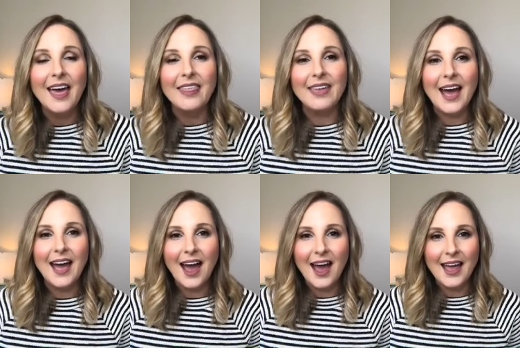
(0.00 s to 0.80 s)

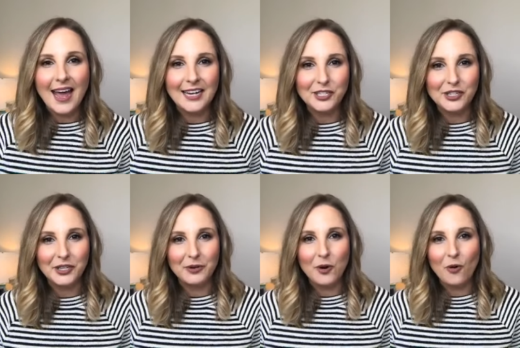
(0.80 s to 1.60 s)
that I
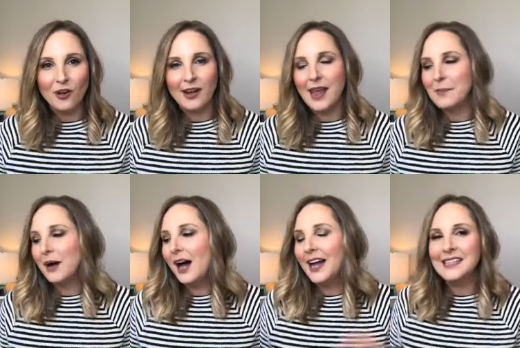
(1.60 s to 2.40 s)
actually recorded a
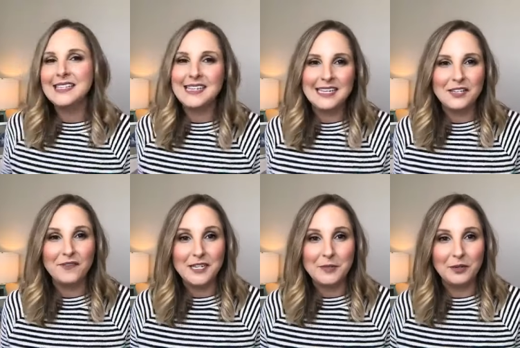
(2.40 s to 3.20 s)
behind the scenes
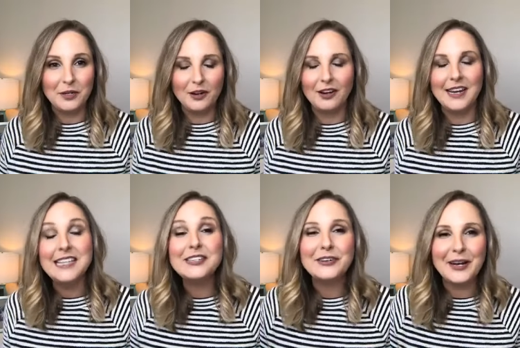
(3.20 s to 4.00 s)
Facebook or
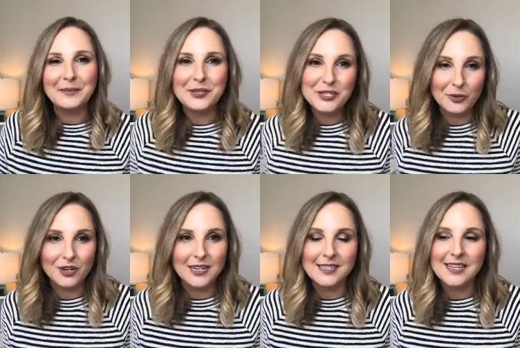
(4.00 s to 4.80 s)
Instagram
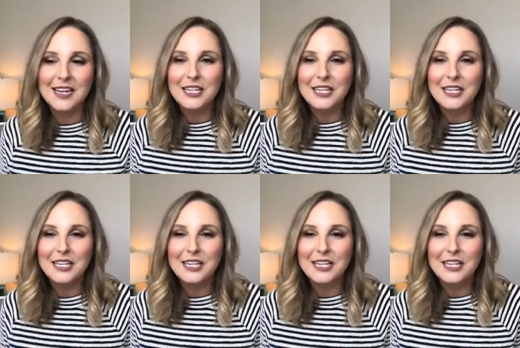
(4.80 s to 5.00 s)
stories